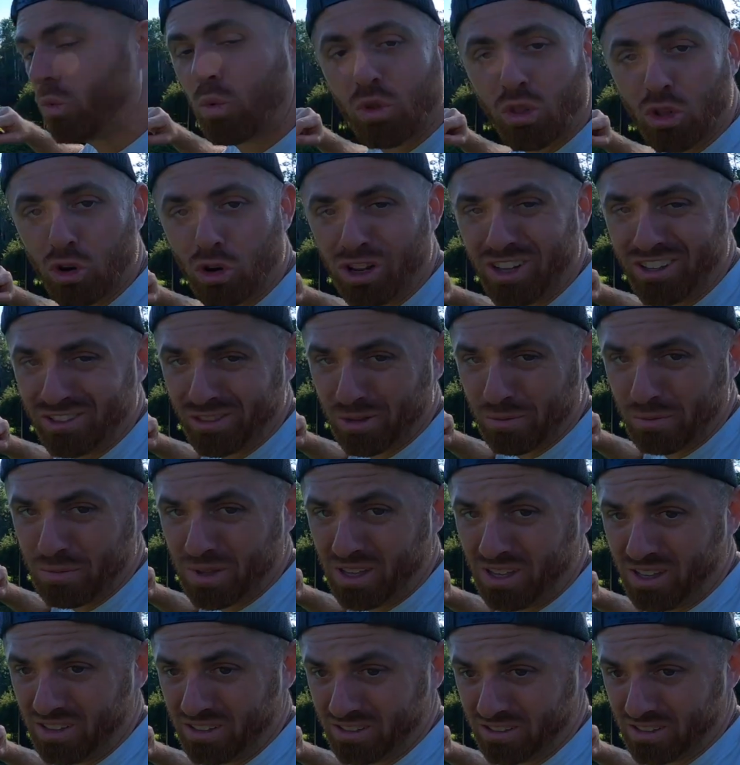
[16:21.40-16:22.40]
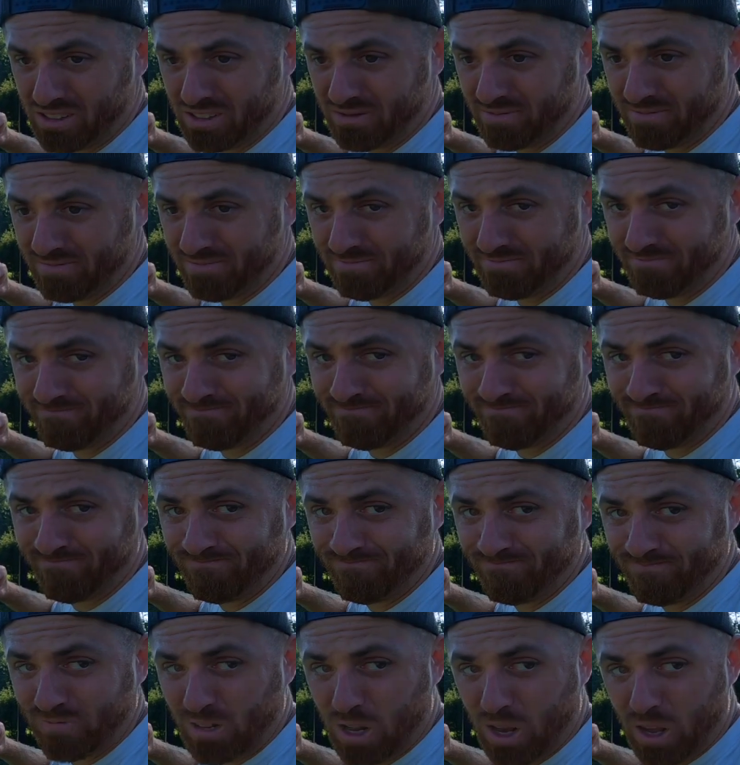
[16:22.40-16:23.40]
where they're eating the beans.
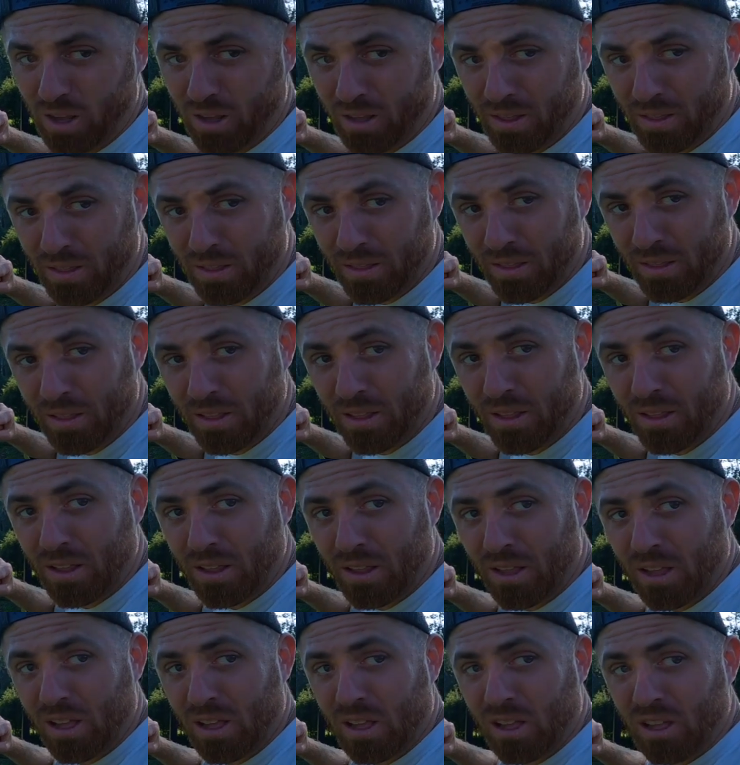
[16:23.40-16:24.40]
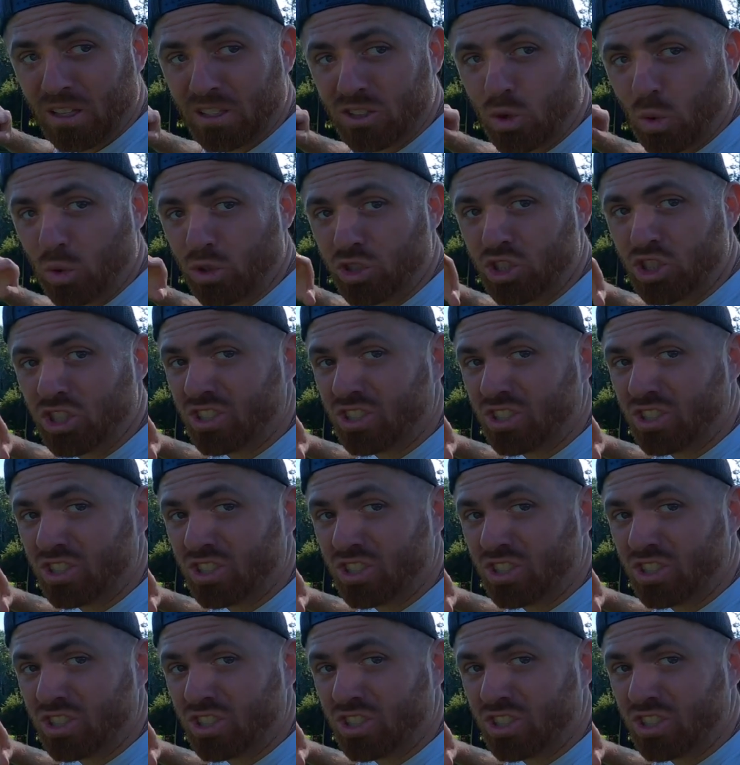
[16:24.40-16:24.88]
Okay? So it's